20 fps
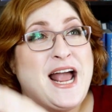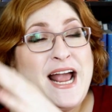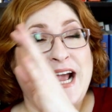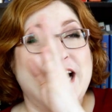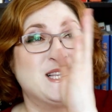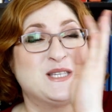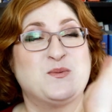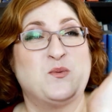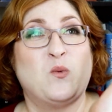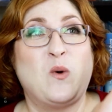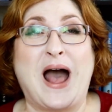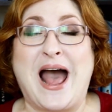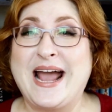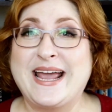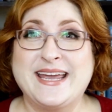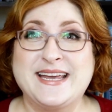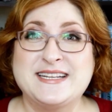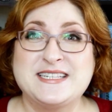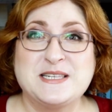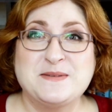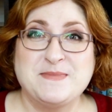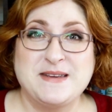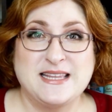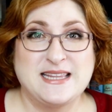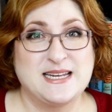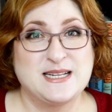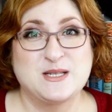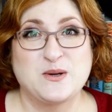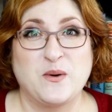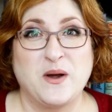It's wacky to me
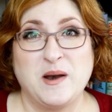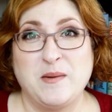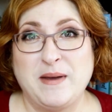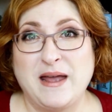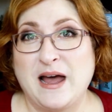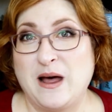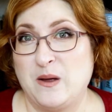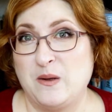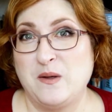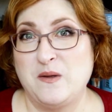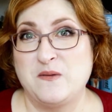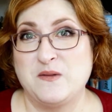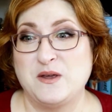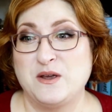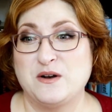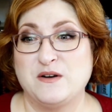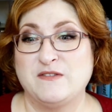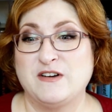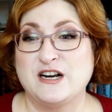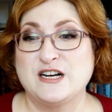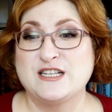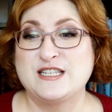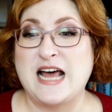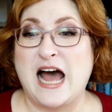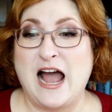that it's going to be out in the universe.